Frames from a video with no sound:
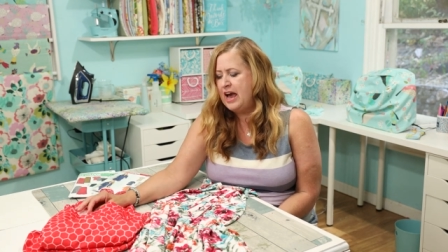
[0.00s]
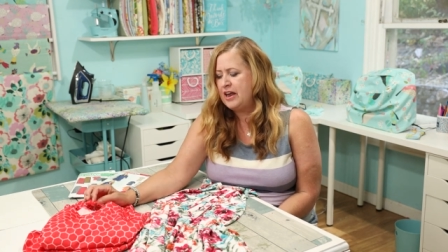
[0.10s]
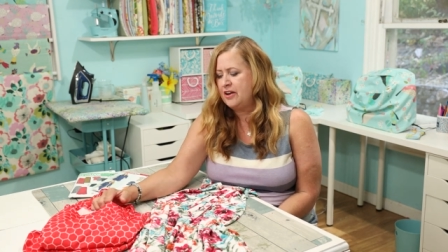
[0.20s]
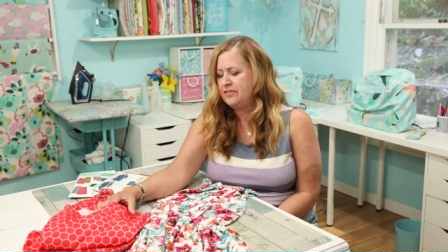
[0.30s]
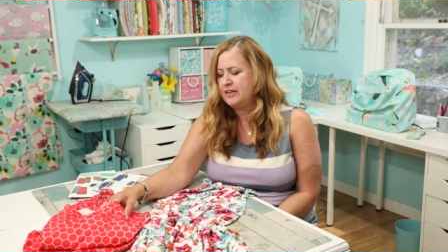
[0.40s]

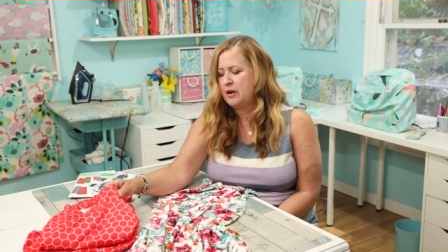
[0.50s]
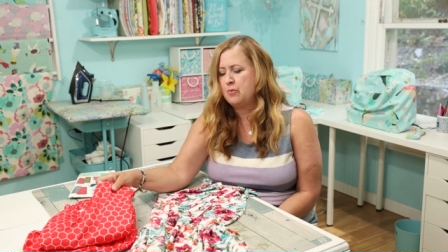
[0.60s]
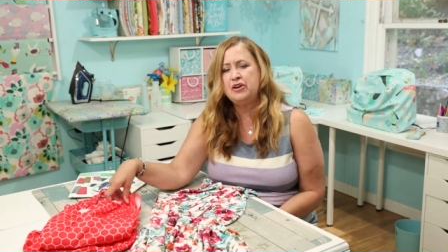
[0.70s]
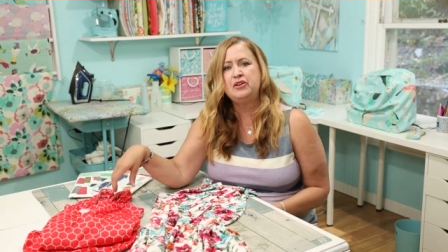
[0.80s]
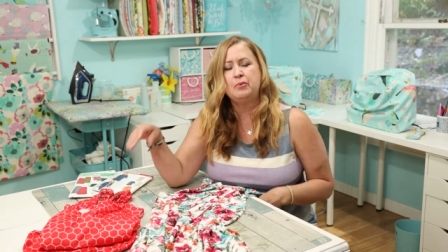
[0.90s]
And I said I
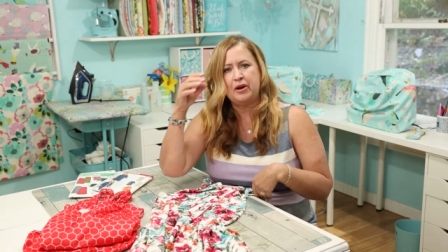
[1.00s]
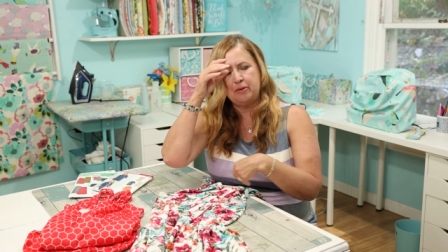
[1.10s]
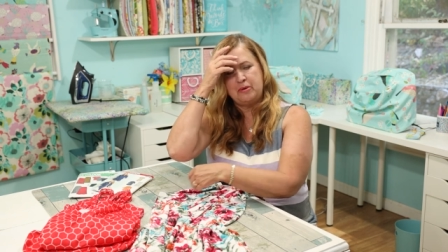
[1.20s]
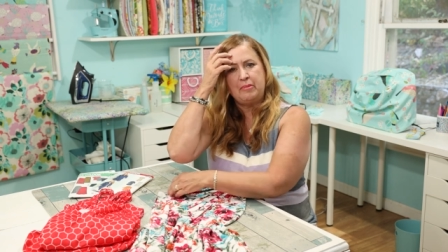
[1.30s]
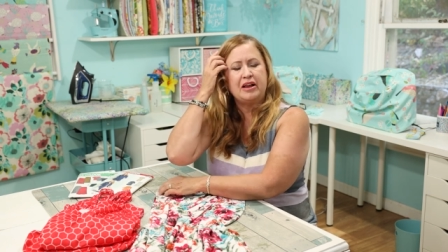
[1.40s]
wanted to
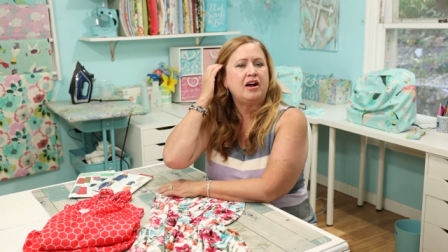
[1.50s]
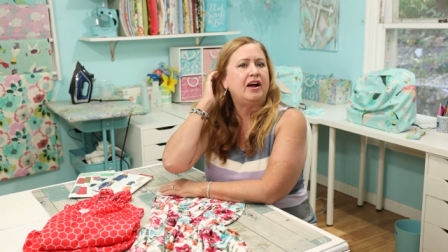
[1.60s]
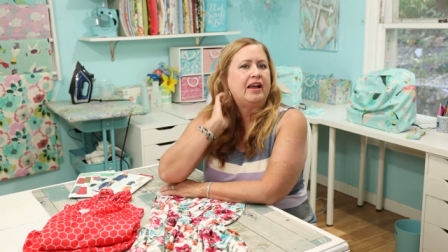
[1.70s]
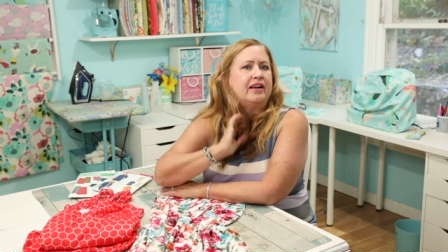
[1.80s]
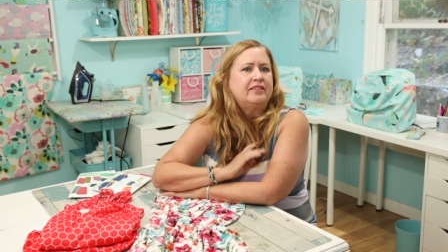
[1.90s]
wear them in my
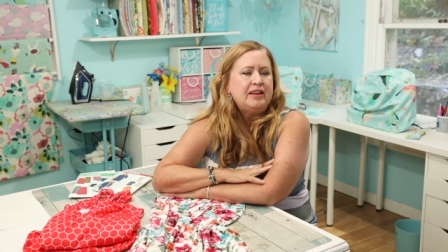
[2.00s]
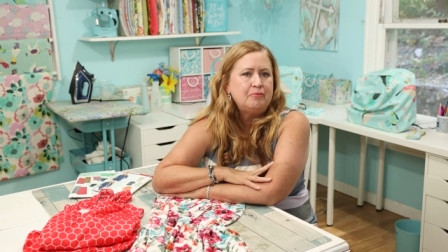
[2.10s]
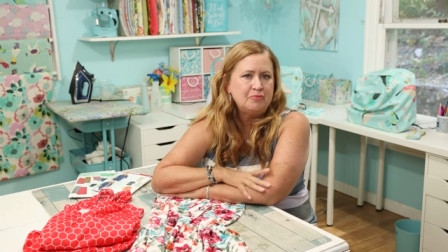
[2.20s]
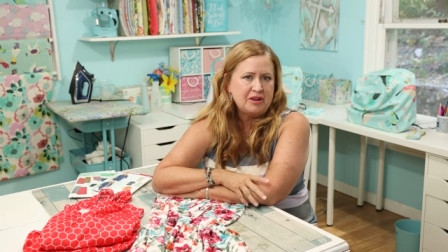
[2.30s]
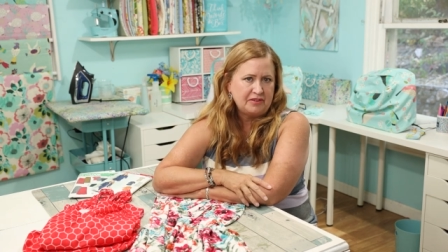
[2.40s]
kayak to
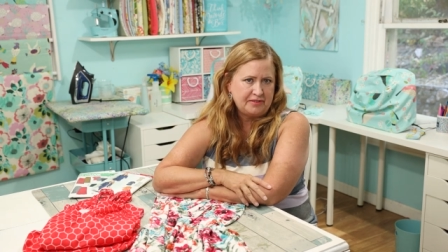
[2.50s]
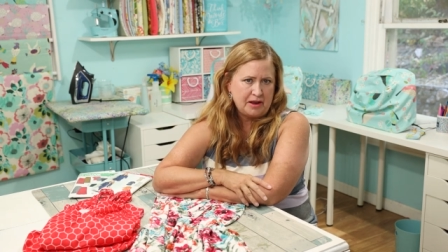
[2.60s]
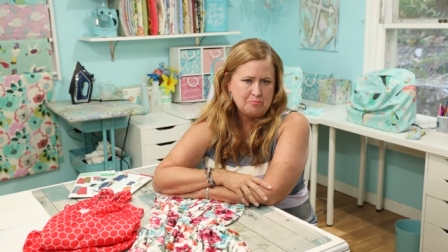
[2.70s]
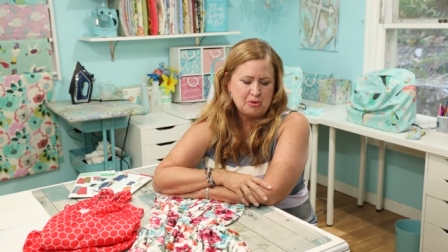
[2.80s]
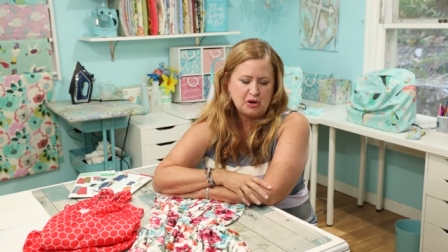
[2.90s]
keep from getting
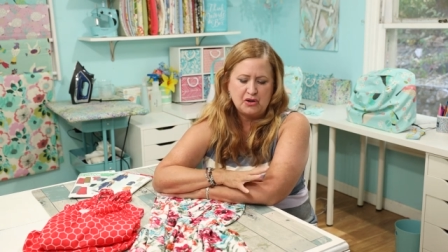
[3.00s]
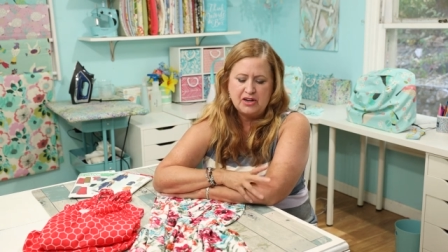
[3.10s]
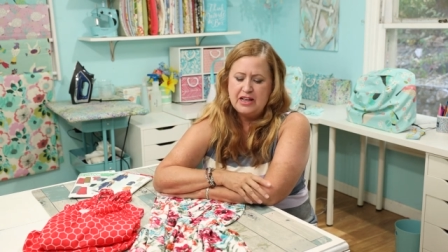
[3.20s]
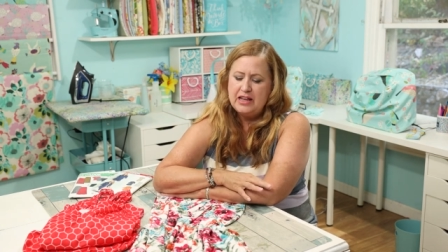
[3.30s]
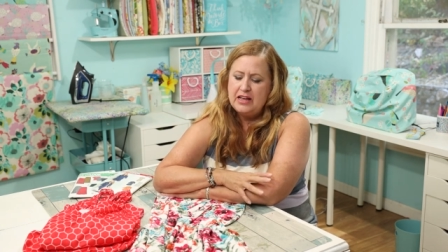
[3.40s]
sunburned.